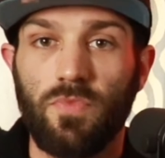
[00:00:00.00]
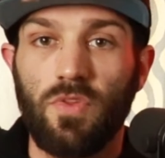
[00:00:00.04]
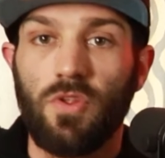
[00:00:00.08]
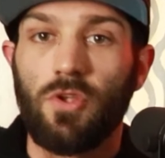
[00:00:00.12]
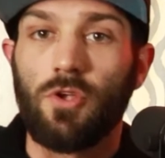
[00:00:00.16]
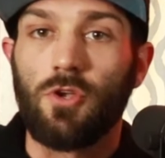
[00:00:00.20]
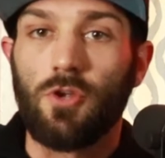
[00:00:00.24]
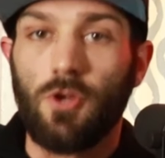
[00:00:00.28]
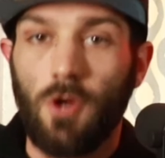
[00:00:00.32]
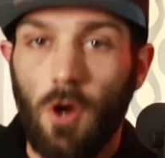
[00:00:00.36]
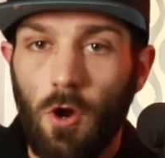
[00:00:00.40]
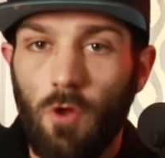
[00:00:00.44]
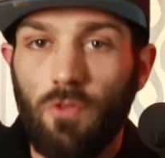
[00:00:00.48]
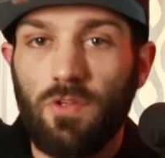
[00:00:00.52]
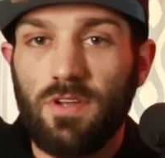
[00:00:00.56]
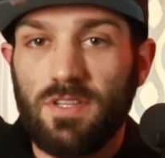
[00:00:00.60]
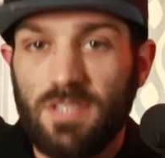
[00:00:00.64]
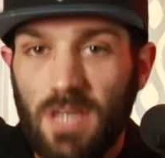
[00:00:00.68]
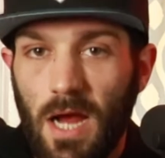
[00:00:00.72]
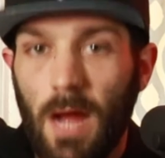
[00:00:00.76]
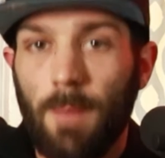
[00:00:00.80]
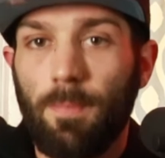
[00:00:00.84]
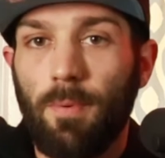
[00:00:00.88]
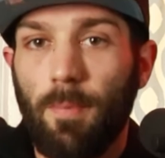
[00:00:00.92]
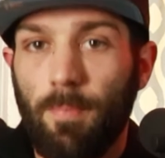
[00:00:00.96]
you're the
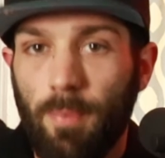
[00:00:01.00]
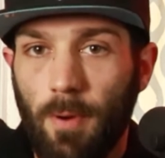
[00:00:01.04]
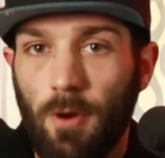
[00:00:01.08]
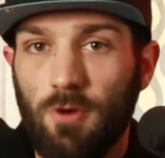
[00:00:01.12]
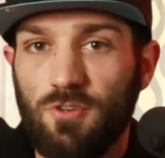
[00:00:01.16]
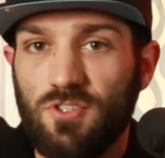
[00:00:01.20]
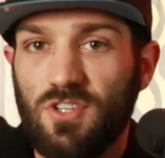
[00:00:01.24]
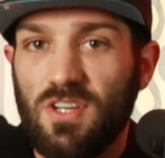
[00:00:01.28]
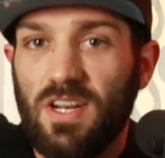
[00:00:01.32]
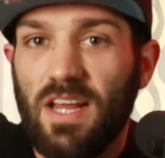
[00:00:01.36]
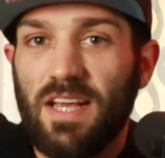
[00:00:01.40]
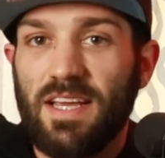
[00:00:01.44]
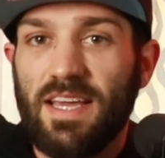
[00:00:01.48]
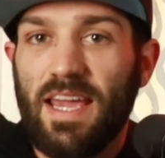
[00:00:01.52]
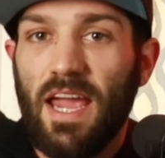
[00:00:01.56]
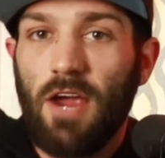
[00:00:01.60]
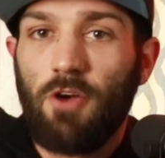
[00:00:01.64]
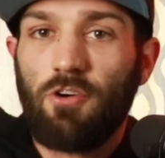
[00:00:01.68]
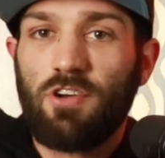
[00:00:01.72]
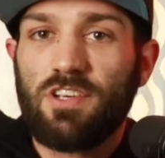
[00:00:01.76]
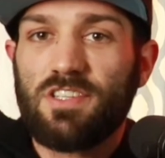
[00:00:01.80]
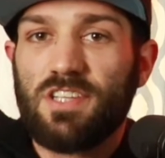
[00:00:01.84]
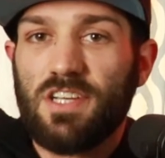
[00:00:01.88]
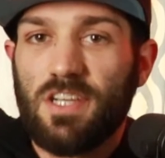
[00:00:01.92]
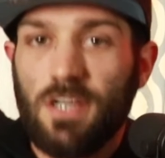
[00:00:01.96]
type of person that
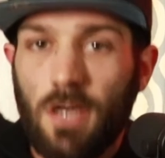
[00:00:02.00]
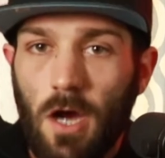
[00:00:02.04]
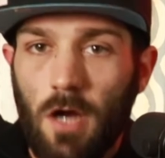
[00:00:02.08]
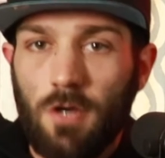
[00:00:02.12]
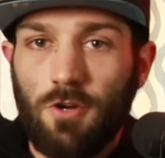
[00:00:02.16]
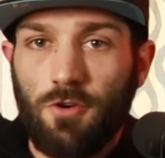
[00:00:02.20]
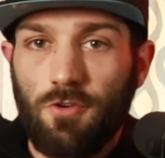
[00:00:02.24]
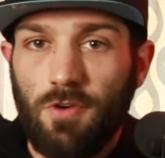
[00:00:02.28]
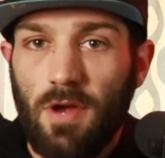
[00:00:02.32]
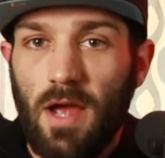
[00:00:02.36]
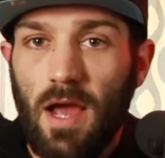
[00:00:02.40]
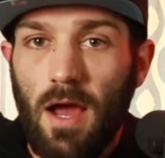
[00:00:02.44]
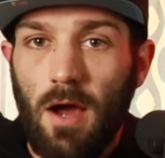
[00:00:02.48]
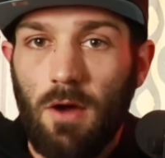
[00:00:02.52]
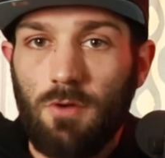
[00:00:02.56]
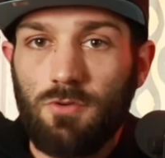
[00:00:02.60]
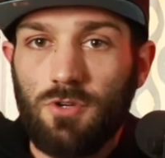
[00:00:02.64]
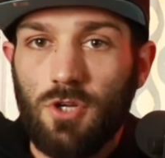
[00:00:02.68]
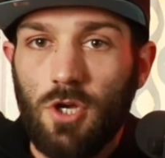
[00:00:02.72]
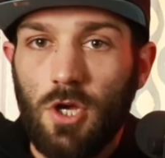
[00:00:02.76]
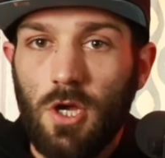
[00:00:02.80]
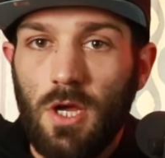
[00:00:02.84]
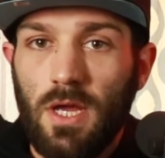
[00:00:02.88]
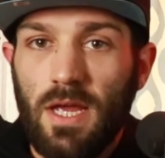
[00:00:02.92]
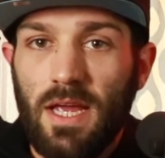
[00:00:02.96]
carries a gun around
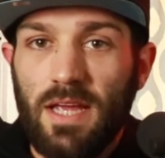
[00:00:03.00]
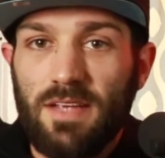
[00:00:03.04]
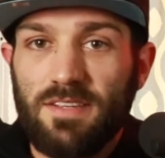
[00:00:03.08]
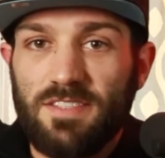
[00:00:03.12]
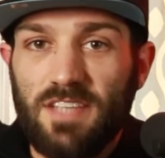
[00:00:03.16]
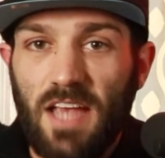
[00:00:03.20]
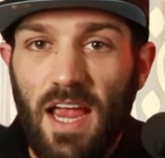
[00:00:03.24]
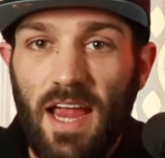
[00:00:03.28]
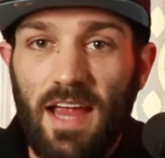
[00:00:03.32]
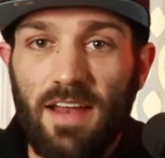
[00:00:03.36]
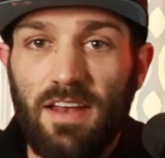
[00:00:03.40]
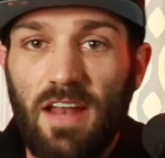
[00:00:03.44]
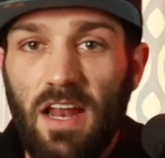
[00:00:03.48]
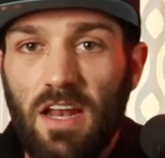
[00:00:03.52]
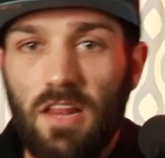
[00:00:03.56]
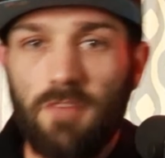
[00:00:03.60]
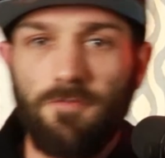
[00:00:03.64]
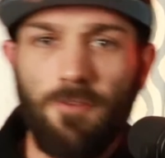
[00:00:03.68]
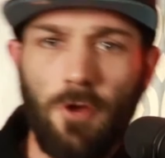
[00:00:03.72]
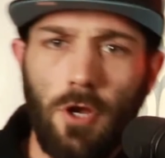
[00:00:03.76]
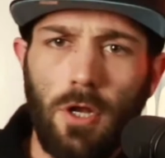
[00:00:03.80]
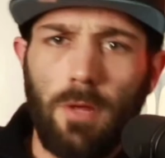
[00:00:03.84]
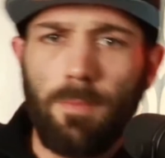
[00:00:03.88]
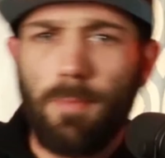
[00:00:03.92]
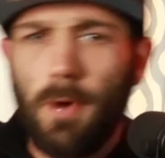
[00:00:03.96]
saying that if
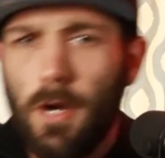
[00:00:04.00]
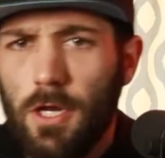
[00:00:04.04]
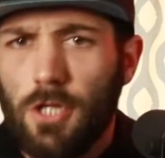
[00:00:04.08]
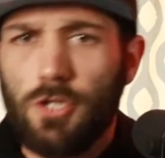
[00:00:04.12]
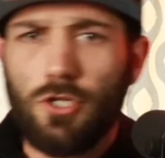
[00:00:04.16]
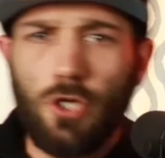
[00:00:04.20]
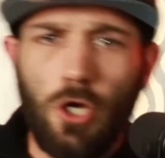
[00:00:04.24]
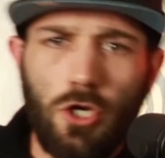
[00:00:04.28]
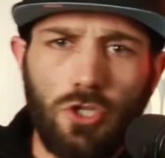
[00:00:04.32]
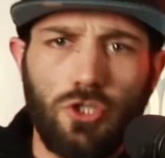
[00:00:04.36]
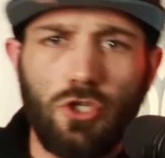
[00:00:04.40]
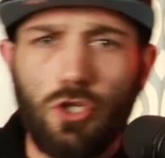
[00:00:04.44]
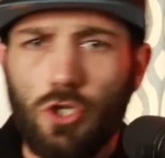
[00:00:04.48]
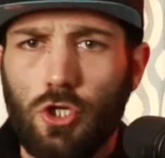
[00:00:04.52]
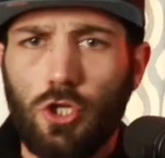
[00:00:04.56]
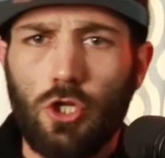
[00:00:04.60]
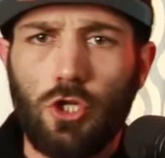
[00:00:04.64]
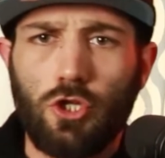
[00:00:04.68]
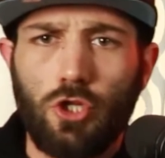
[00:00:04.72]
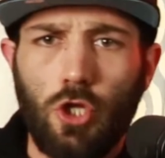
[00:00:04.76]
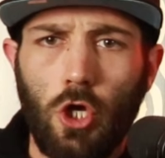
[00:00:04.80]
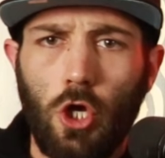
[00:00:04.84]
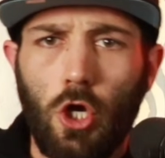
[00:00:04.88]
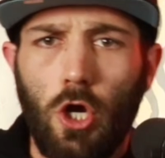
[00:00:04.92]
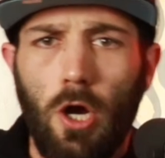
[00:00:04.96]
anybody does
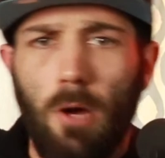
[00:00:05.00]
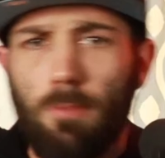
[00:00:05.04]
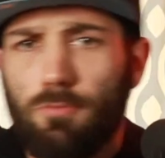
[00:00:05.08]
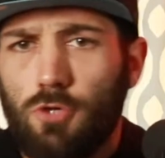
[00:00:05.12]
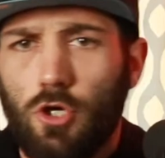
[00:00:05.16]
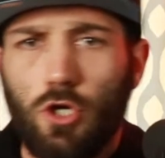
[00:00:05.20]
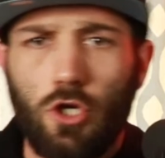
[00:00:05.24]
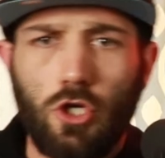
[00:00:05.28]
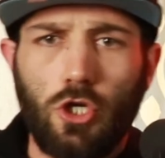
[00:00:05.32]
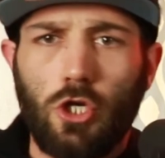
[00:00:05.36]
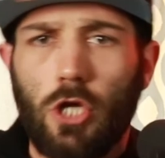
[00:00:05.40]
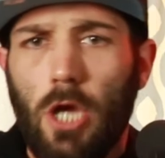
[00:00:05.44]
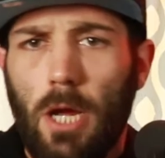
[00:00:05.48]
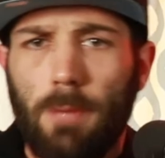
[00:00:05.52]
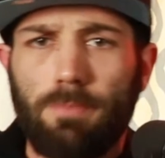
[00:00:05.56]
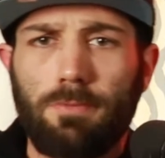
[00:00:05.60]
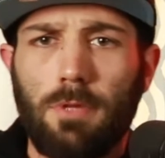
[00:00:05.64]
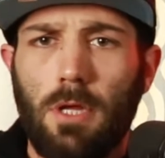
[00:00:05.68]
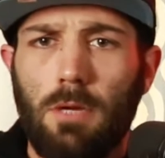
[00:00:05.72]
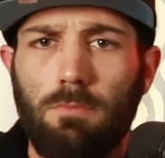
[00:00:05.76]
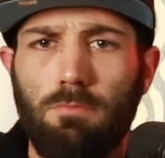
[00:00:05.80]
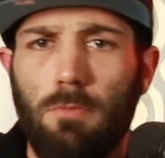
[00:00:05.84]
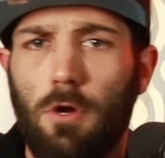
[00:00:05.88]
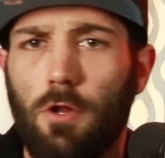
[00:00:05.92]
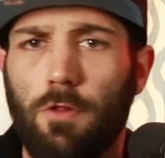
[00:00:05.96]
anything, I'm going to cap
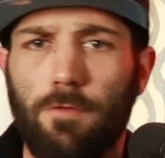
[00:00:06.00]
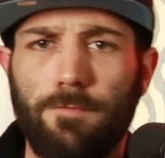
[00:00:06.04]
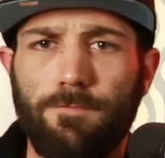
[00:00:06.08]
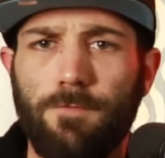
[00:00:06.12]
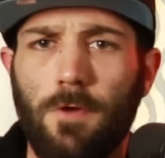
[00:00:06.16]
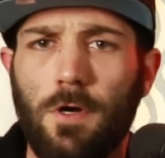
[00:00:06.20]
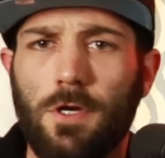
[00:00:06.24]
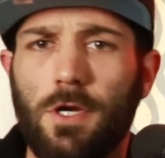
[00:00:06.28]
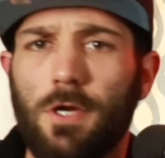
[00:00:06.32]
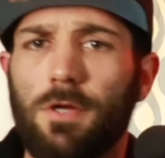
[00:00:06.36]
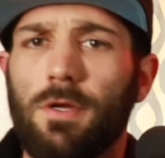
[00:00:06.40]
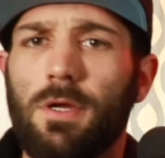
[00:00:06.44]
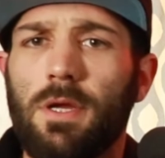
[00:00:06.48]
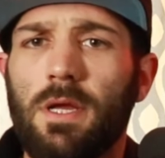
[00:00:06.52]
that motherfucker.